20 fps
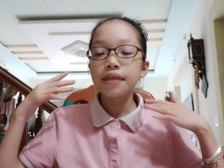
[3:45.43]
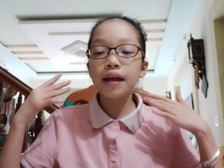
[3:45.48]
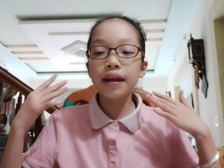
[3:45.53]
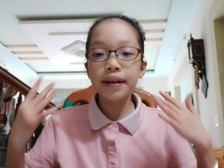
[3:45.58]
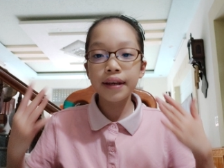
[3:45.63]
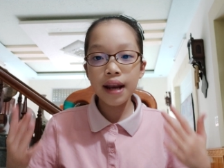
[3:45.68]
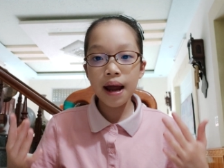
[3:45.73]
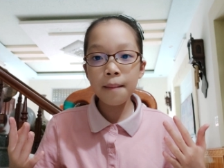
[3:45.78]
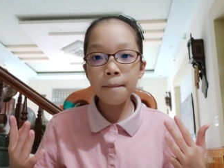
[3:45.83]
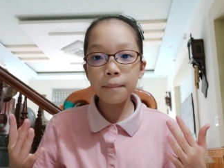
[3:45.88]
The
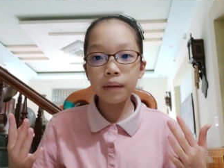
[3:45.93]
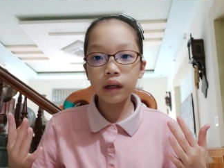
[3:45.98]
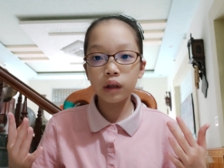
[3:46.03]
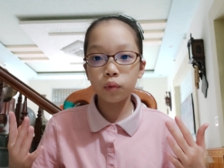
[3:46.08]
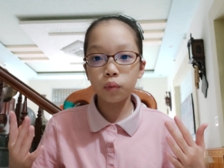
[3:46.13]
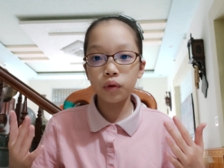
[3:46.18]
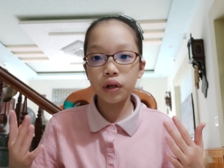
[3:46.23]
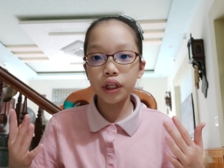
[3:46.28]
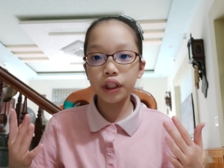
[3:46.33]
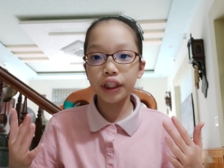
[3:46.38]
number
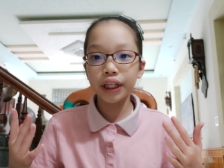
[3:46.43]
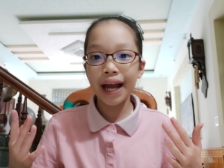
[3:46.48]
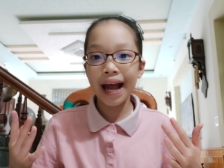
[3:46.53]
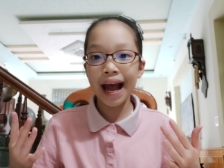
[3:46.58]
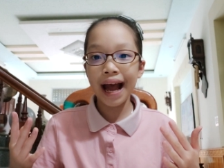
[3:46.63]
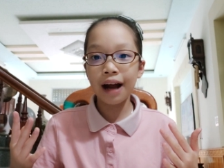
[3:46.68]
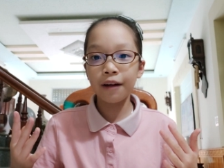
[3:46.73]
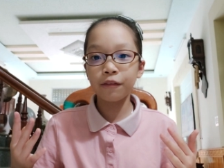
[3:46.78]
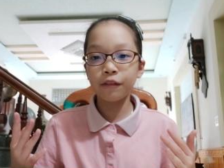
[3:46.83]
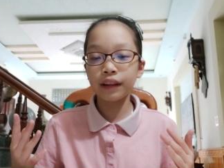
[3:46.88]
which
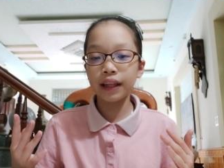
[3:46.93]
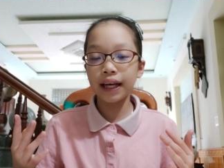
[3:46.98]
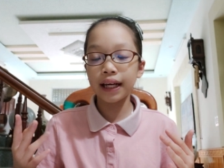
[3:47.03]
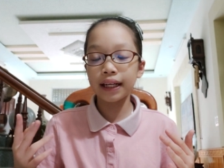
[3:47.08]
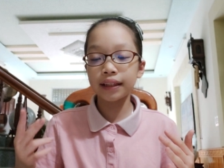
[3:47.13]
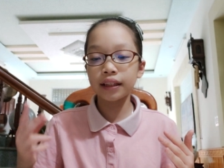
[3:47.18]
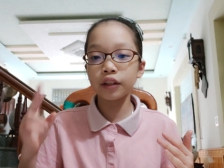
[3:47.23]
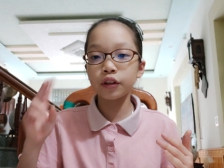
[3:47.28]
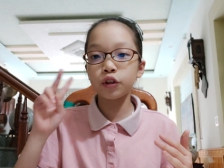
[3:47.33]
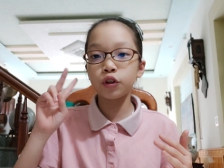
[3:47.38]
have
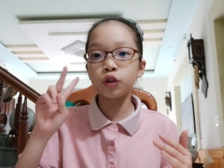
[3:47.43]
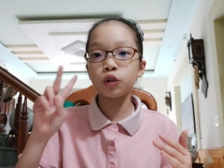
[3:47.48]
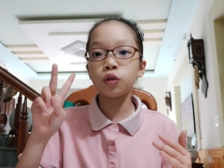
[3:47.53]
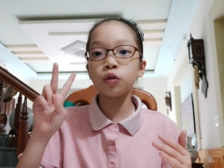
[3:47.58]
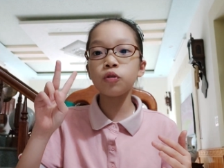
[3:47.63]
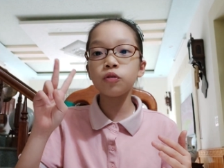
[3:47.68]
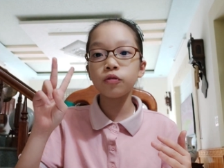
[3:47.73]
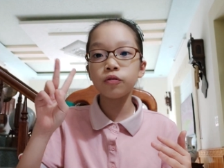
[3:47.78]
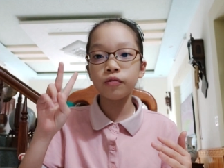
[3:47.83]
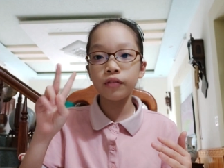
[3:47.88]
like the
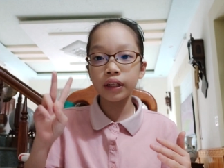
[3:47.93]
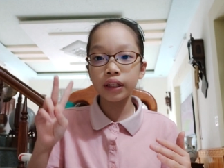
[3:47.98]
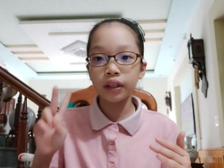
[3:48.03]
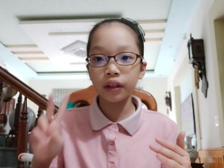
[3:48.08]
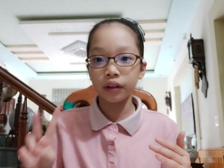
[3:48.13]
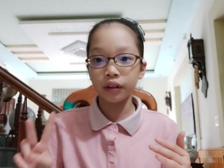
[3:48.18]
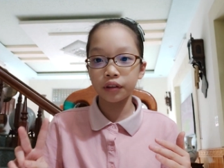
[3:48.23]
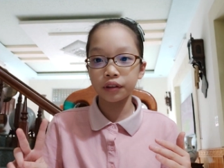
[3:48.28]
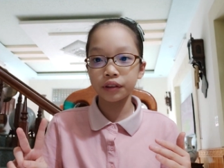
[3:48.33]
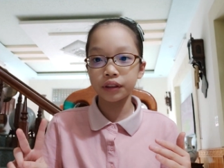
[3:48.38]
2
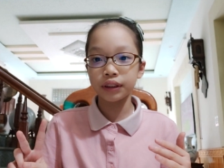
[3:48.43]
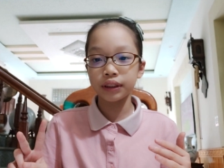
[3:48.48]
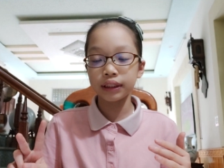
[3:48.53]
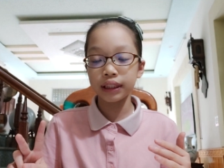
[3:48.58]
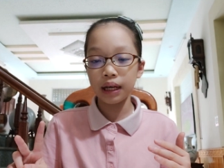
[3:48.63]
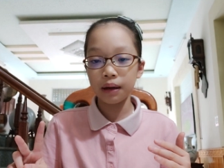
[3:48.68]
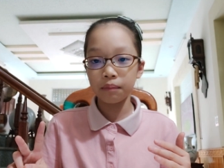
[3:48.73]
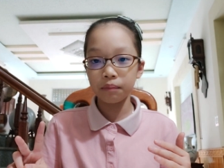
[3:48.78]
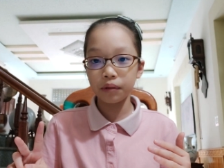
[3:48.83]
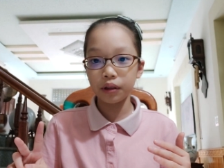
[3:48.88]
figures
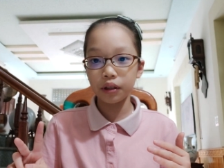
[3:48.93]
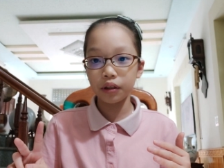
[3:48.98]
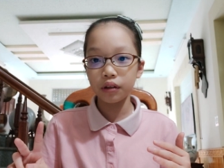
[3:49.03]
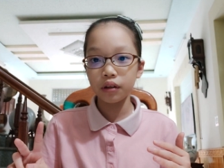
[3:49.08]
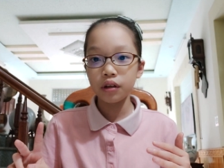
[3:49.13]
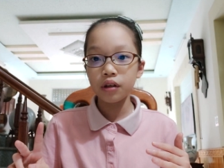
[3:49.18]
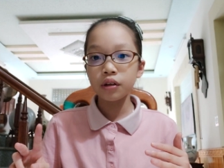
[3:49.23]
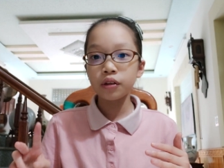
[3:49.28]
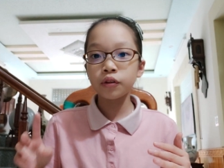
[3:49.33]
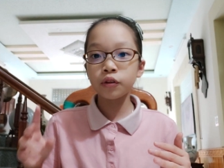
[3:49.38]

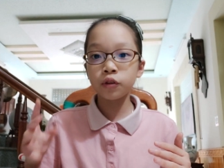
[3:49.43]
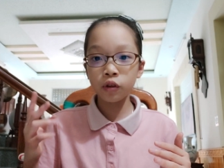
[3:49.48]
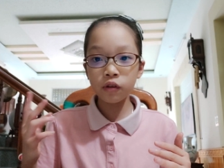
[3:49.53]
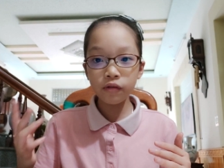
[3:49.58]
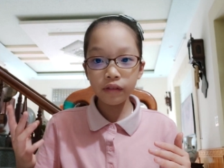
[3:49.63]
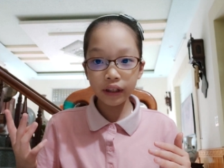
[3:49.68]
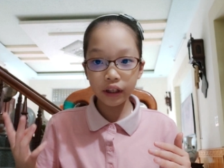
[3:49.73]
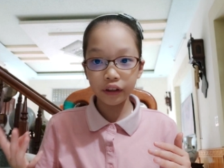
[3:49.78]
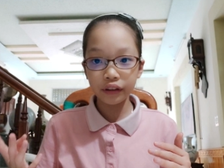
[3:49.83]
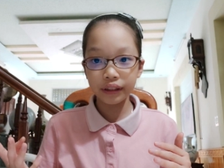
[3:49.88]
number.
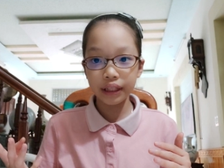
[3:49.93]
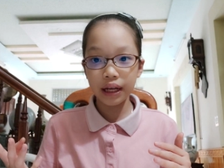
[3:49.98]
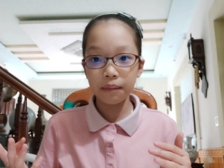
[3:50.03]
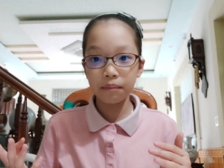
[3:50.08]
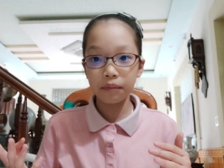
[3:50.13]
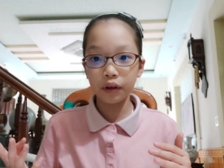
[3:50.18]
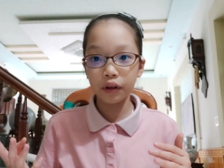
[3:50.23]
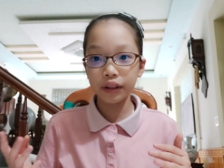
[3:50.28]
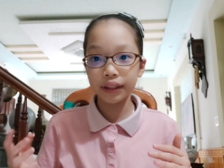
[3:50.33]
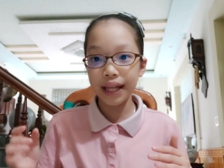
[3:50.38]
2-figure
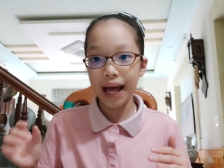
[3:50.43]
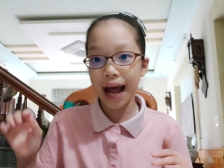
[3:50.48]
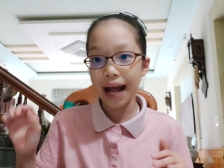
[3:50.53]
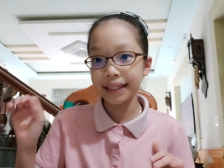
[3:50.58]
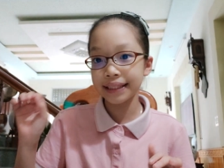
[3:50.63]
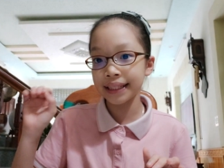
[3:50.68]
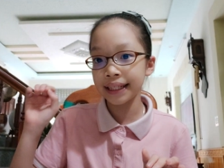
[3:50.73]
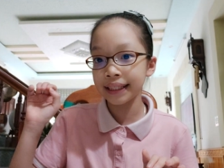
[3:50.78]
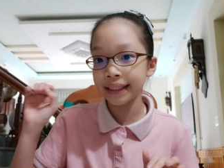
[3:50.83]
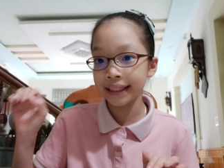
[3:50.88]
number
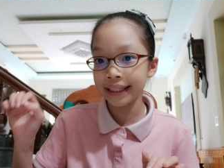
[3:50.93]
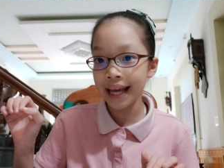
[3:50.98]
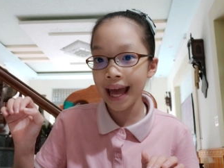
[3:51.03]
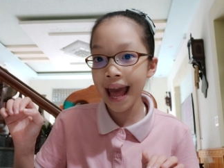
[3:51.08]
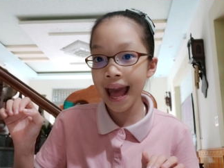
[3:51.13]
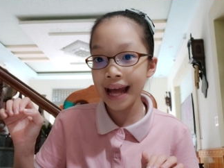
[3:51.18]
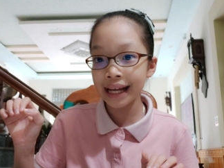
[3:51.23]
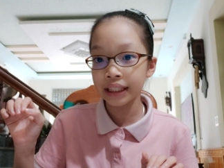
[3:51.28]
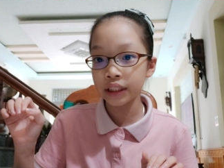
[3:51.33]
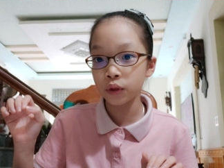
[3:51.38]
that in the
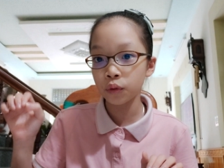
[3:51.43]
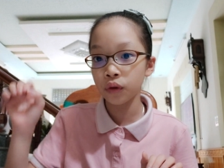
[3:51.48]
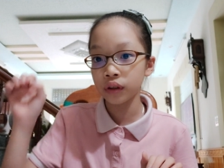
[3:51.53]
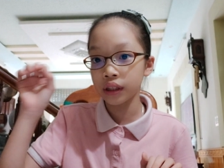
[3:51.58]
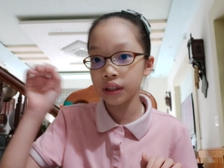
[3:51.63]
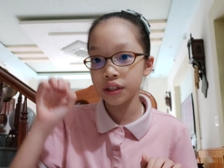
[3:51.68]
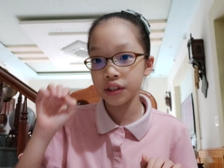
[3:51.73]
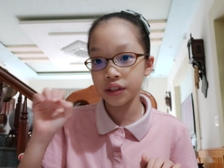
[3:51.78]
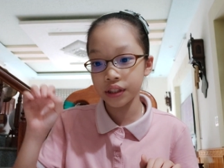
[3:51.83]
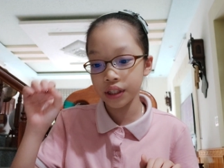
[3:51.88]
end
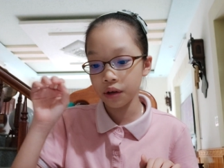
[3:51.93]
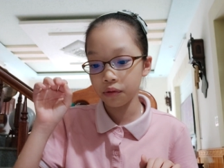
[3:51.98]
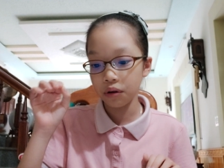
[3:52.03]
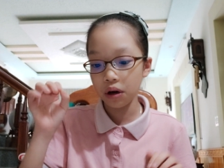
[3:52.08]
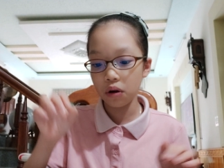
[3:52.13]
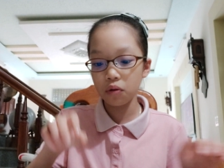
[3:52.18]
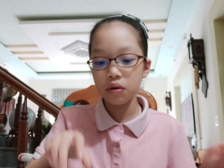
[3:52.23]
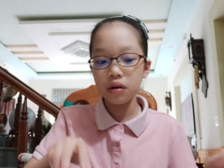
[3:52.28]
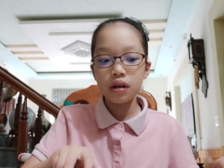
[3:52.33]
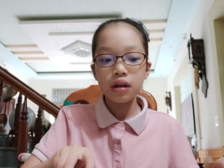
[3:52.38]
with a
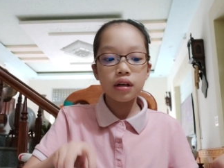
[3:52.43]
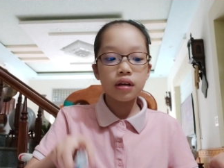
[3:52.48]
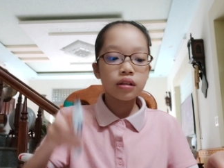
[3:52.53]
0.